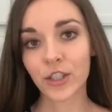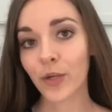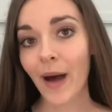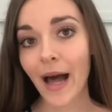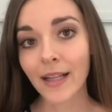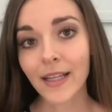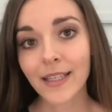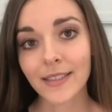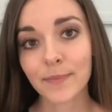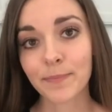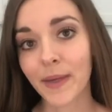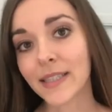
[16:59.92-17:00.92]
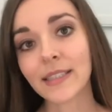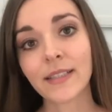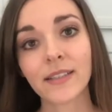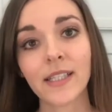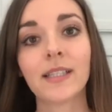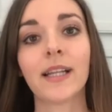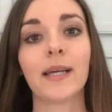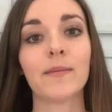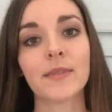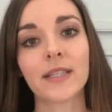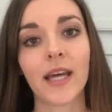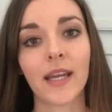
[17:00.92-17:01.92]
So Alex basically
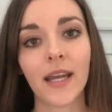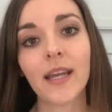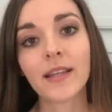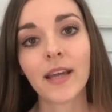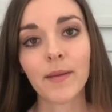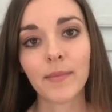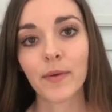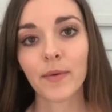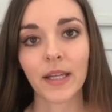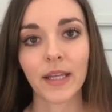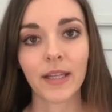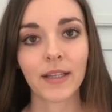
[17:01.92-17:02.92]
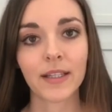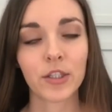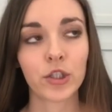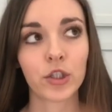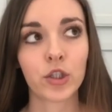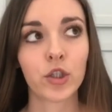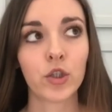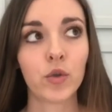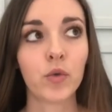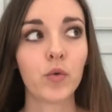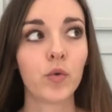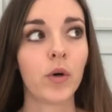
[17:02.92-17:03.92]
claims that it can be ridiculous
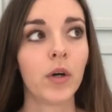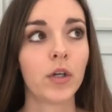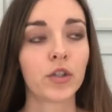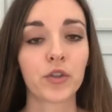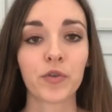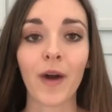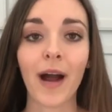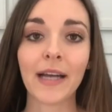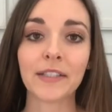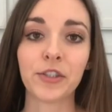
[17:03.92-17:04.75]
to try